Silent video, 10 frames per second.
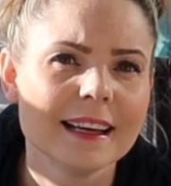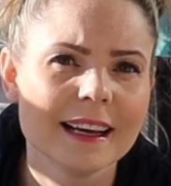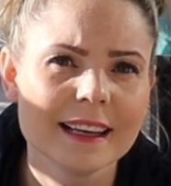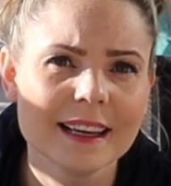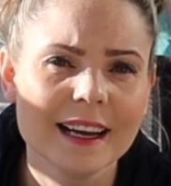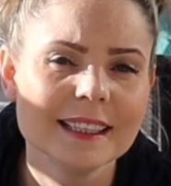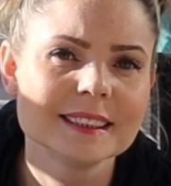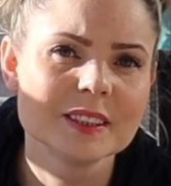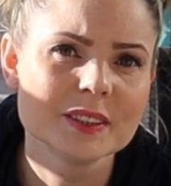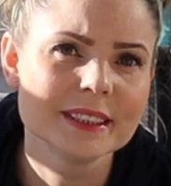Hi guys,
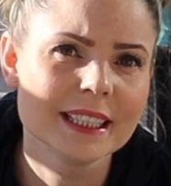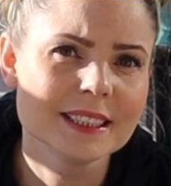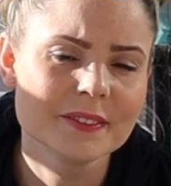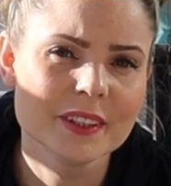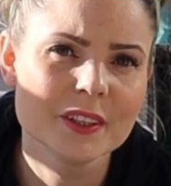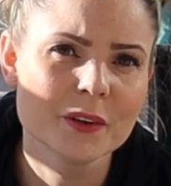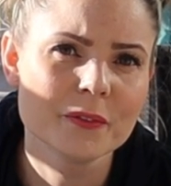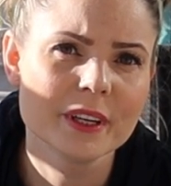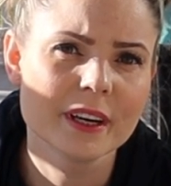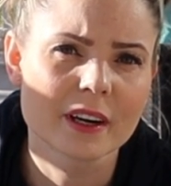in today's video
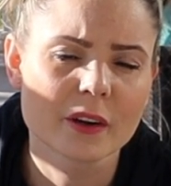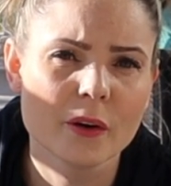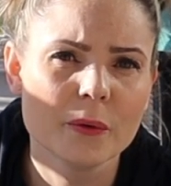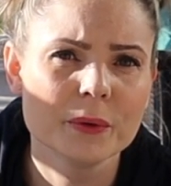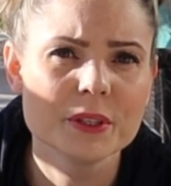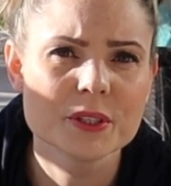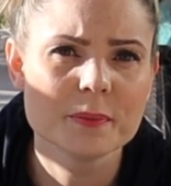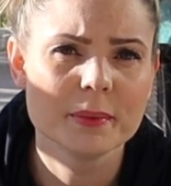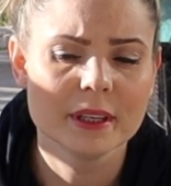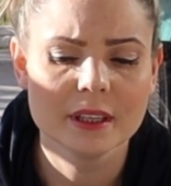we are going to
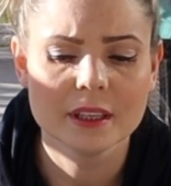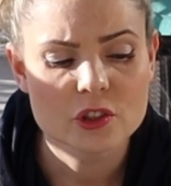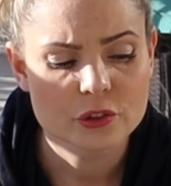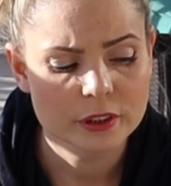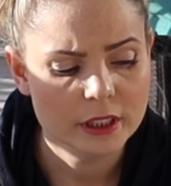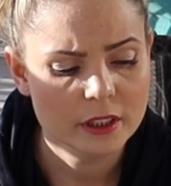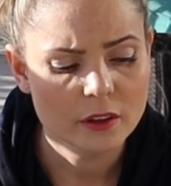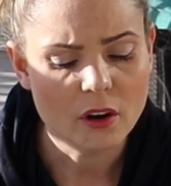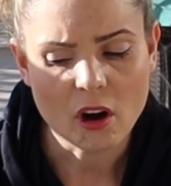be treating